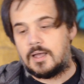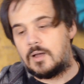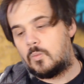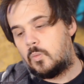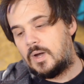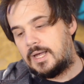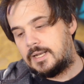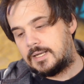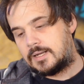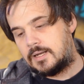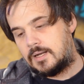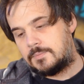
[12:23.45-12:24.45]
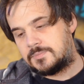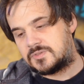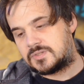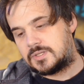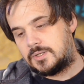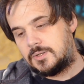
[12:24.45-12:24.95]
When it comes
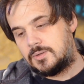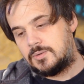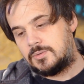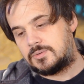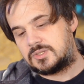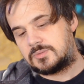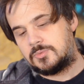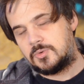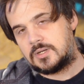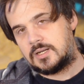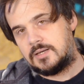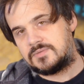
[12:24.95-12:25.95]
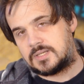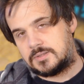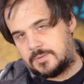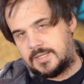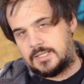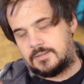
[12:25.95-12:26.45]
to smaller gloves, I'll
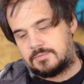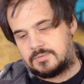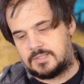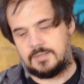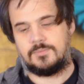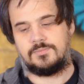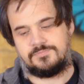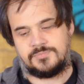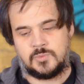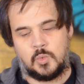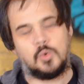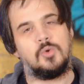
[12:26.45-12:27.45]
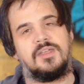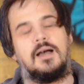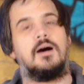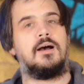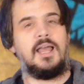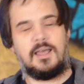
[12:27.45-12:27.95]
do call that
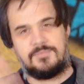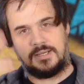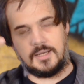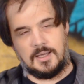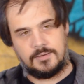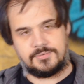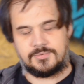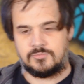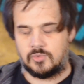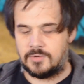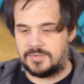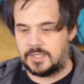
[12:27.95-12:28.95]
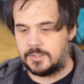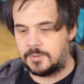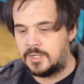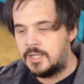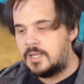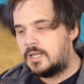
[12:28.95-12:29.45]
our heavy glove review.
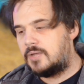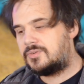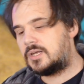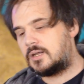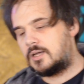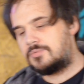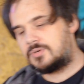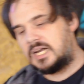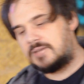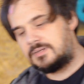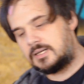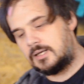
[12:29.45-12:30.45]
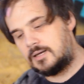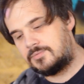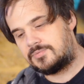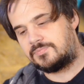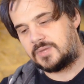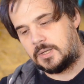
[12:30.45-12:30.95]
If you're going to go for a heavy
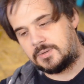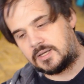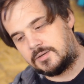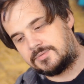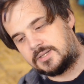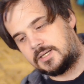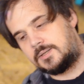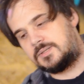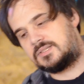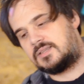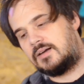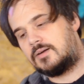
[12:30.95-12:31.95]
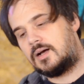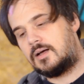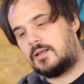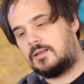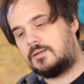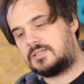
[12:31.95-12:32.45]
glove, I would go for those. There
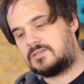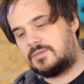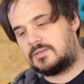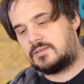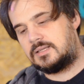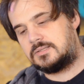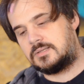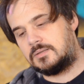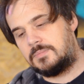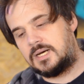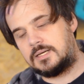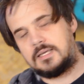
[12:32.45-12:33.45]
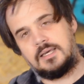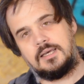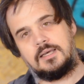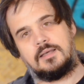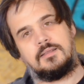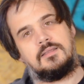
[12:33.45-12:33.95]
are lots of other things on the
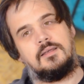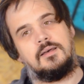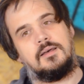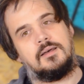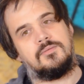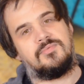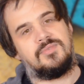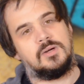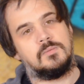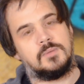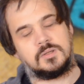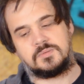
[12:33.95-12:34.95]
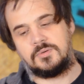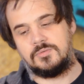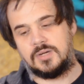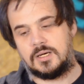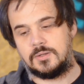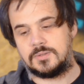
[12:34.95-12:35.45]
market that fill multiple
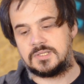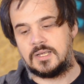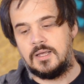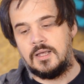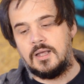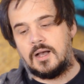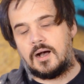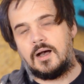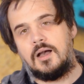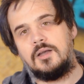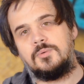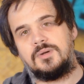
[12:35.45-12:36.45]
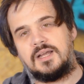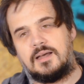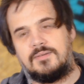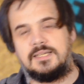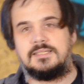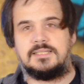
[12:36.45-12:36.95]
roles. I would
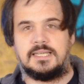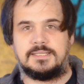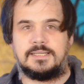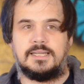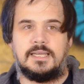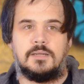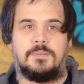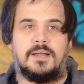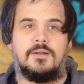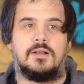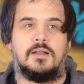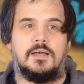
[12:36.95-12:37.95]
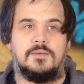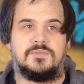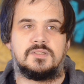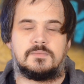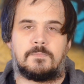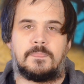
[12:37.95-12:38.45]
have a designated pair of
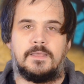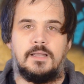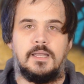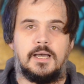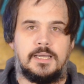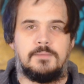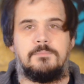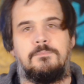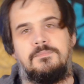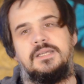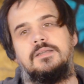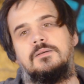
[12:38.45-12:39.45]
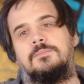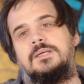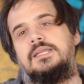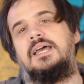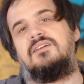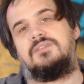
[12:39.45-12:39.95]
gloves, light, medium
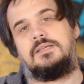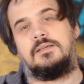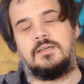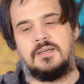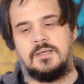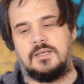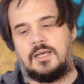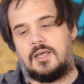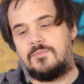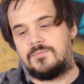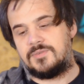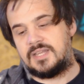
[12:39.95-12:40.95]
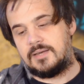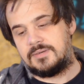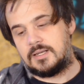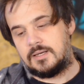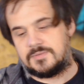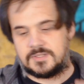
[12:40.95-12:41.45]
and heavy. And for the heavy
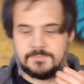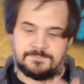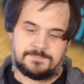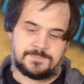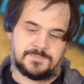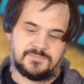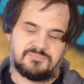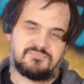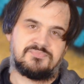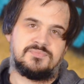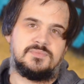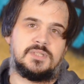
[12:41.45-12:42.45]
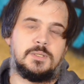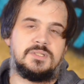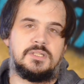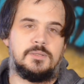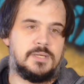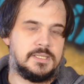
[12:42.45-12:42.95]
gloves, those
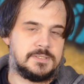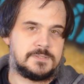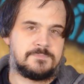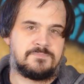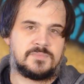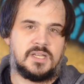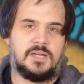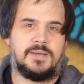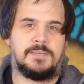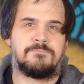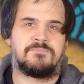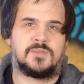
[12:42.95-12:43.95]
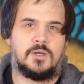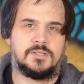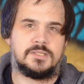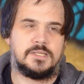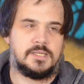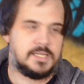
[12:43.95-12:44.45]
are your ones. Anyway, on
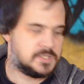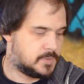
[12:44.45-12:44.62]
to today's